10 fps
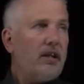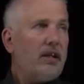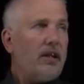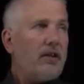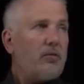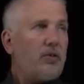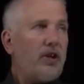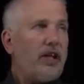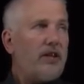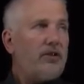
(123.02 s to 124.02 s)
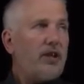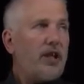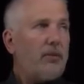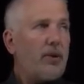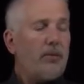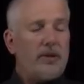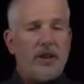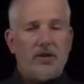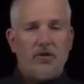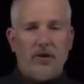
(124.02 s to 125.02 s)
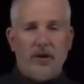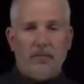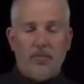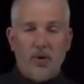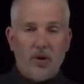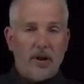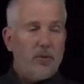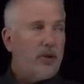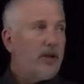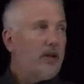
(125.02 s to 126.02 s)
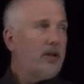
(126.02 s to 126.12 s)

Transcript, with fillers: is related to the chemical potential in the pure liquid